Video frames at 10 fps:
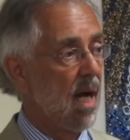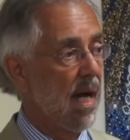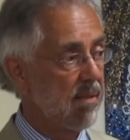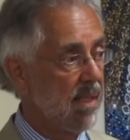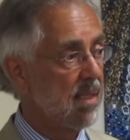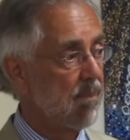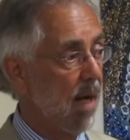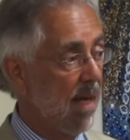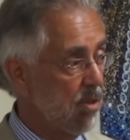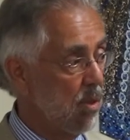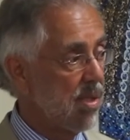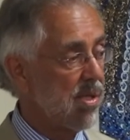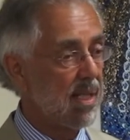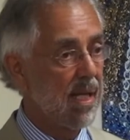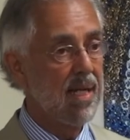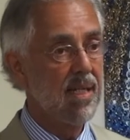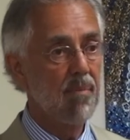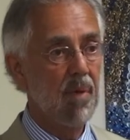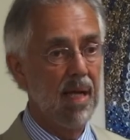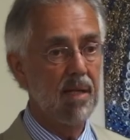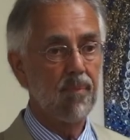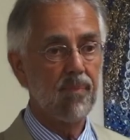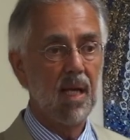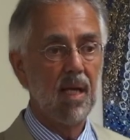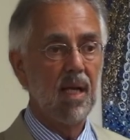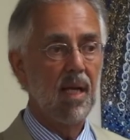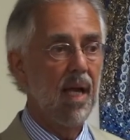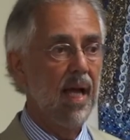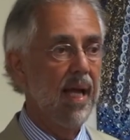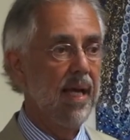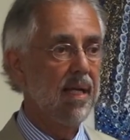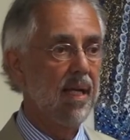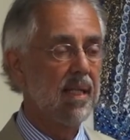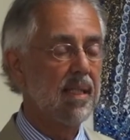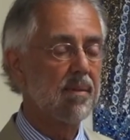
I think my view is that Kennedy made a